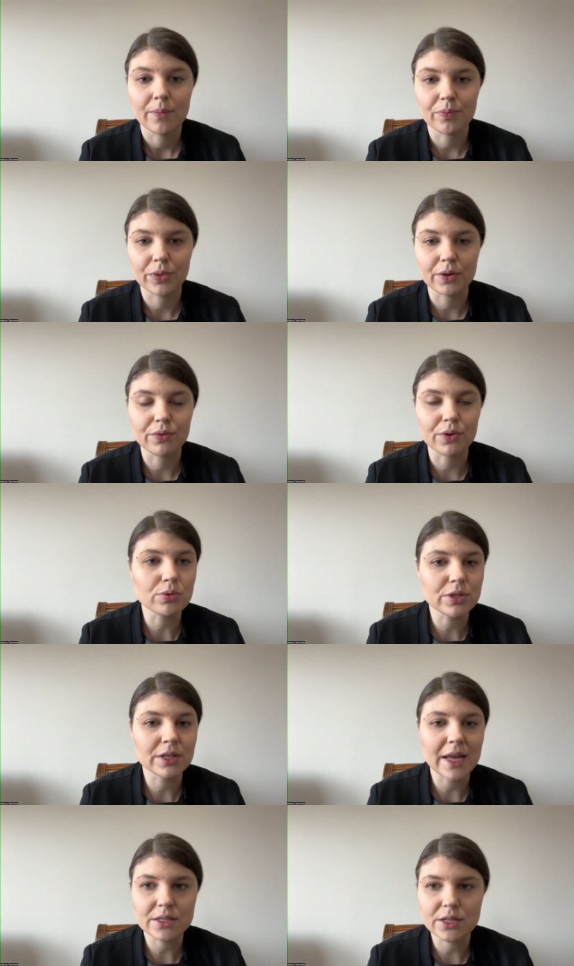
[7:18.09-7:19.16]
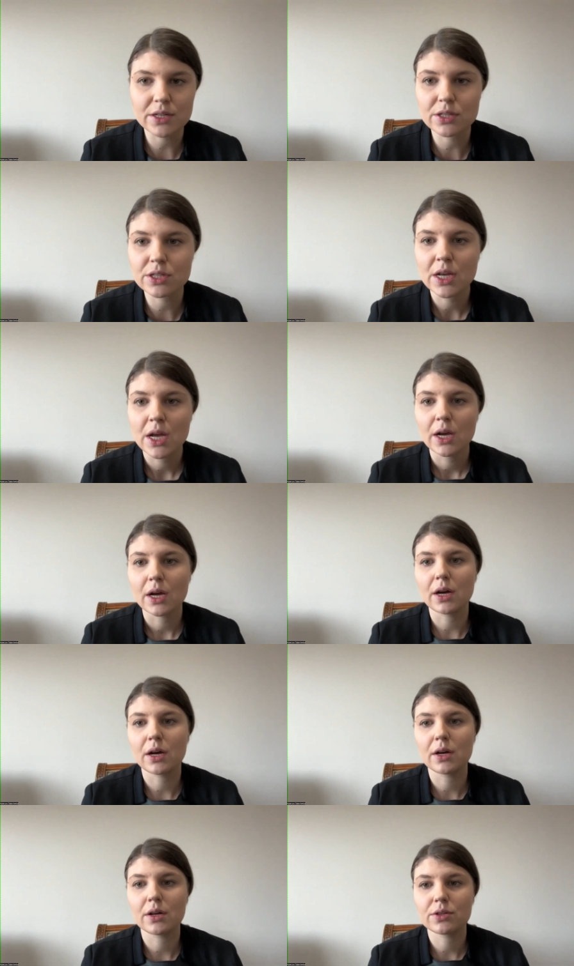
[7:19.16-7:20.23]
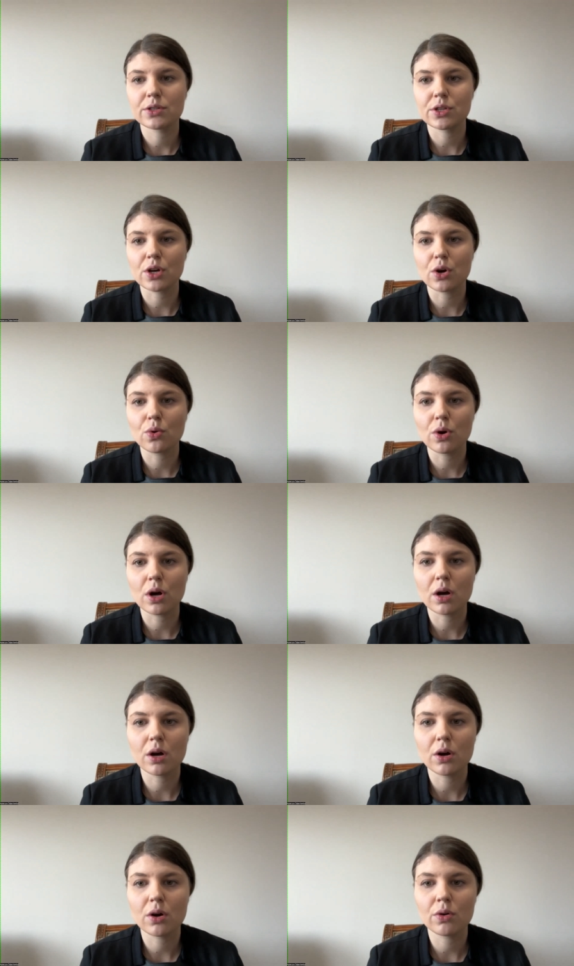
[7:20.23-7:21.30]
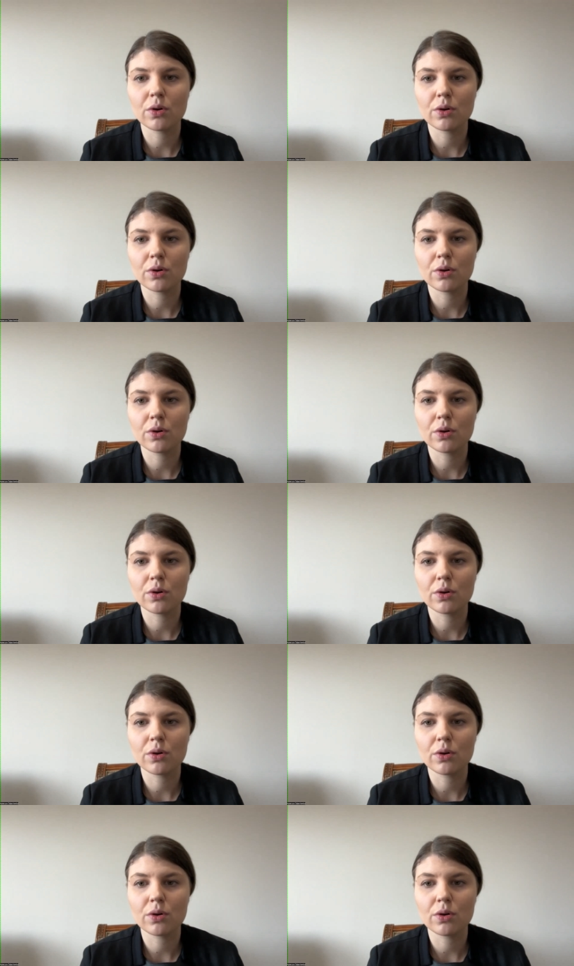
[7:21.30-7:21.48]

mm, frozen assets. Uh, so uh,